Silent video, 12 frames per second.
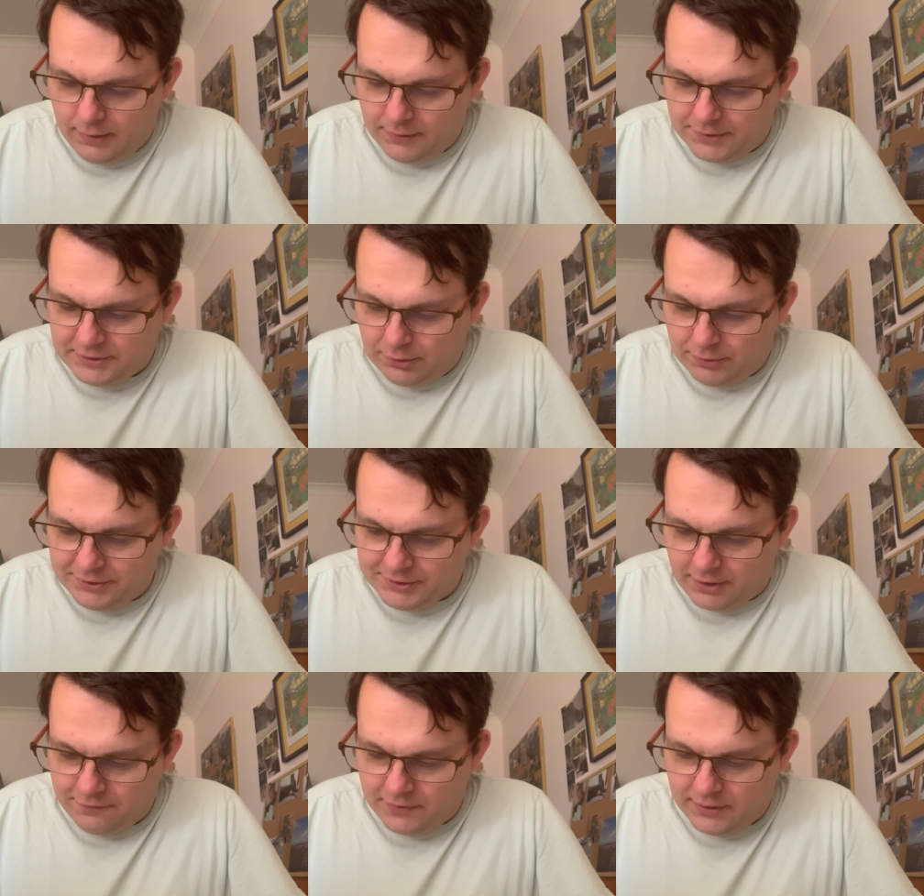There's a lot of
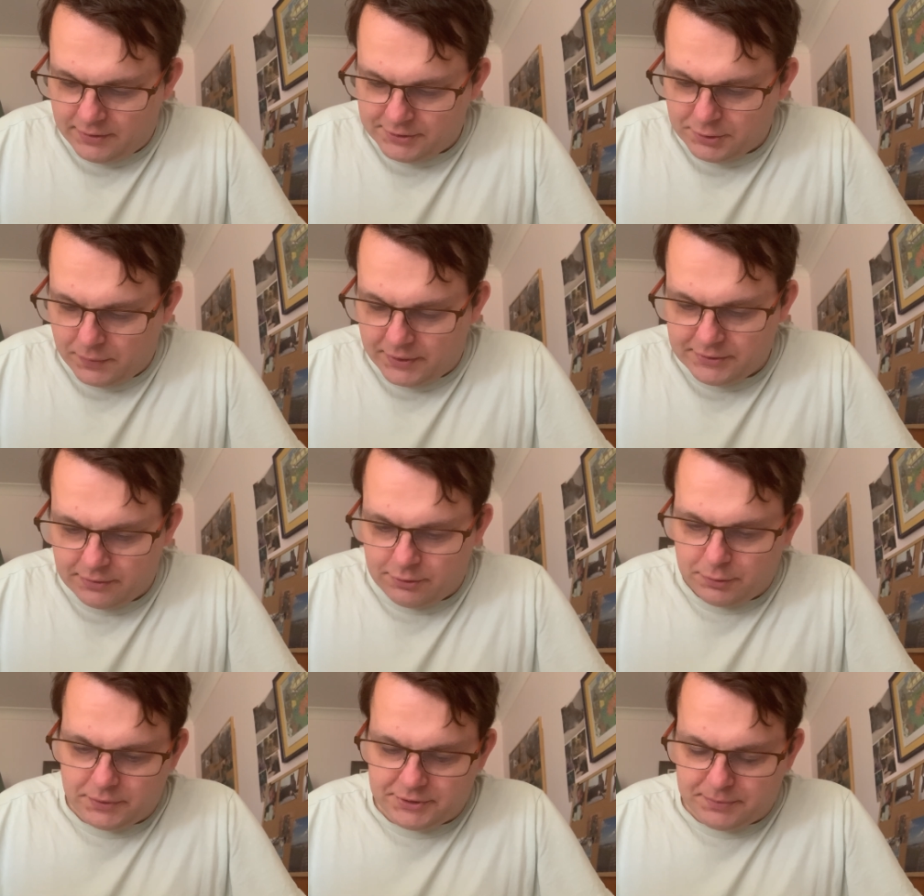stuff here to squeeze
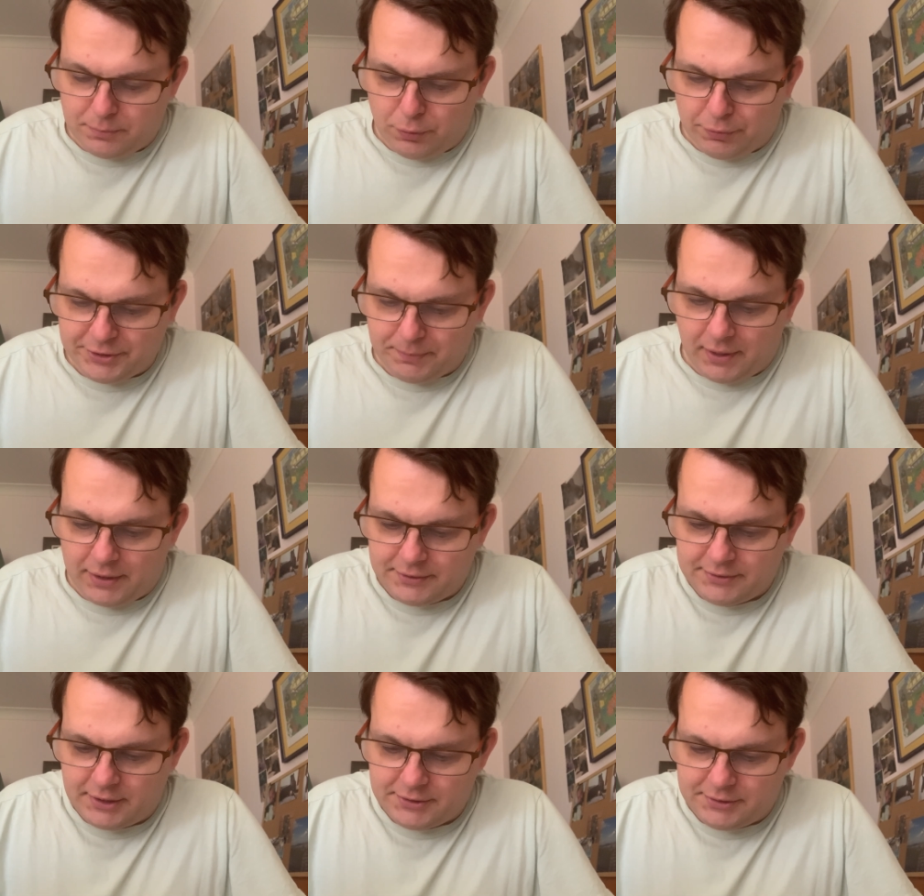into a small
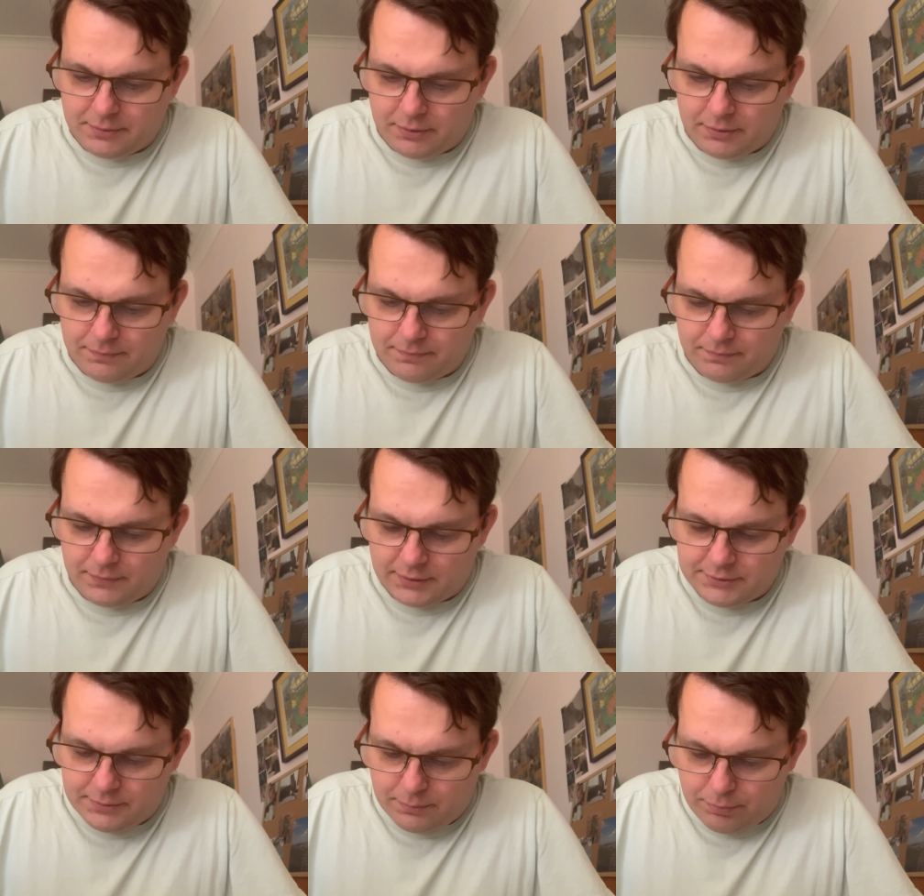space. That's the
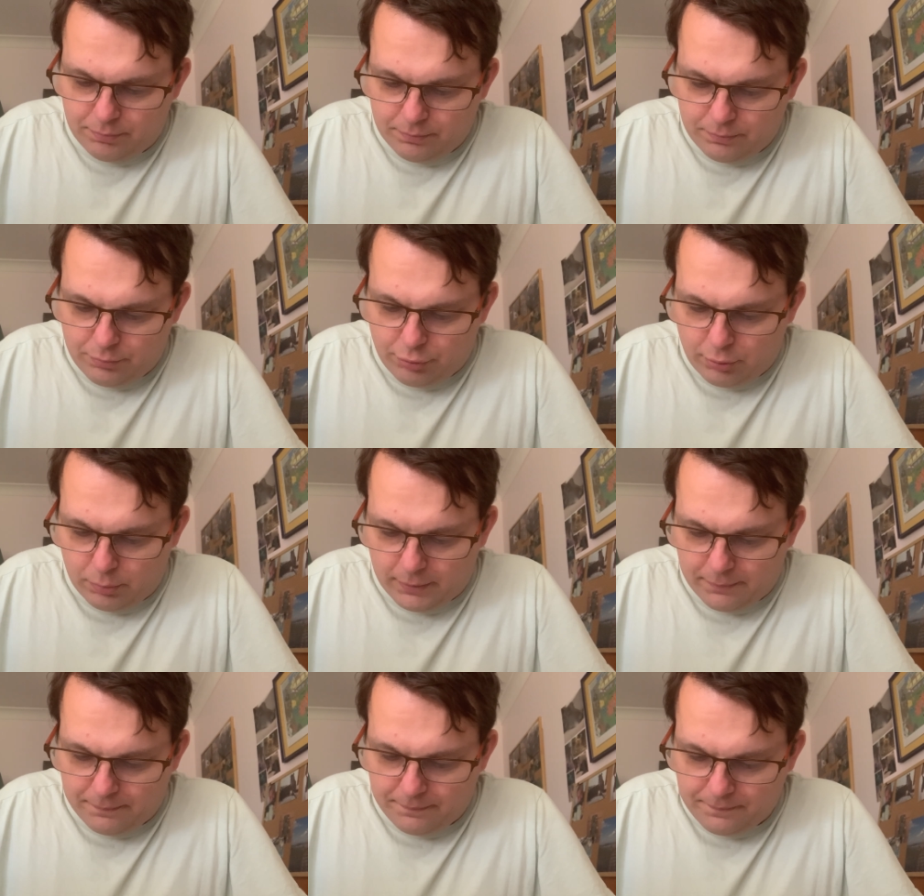
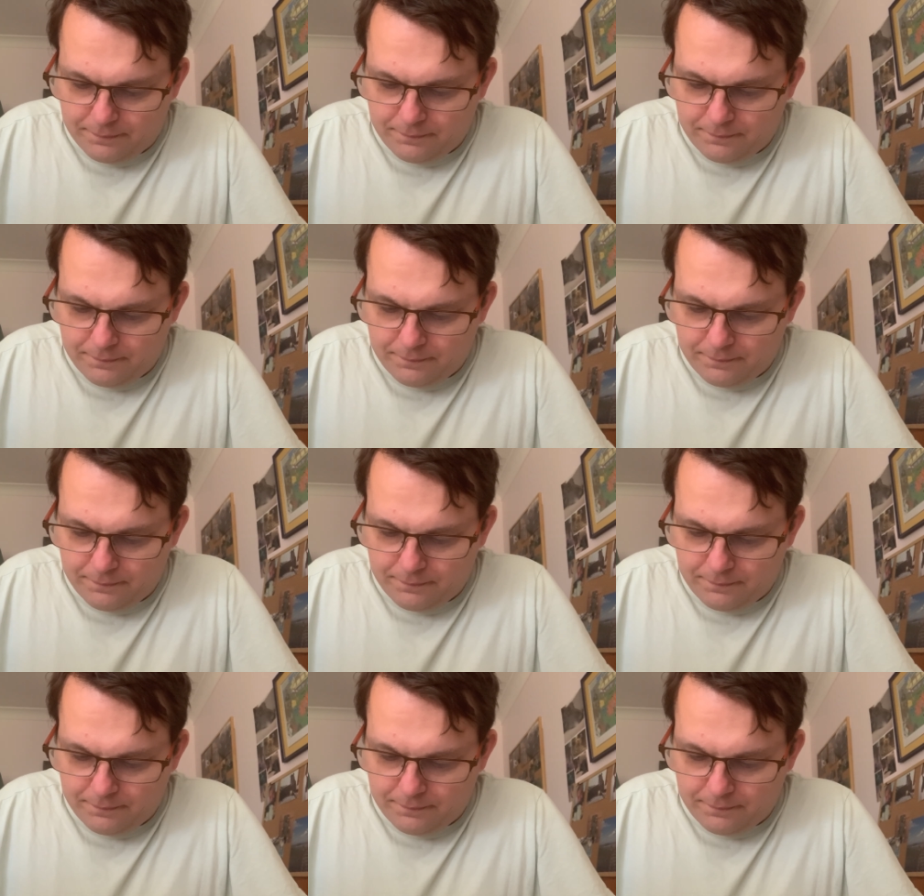problem.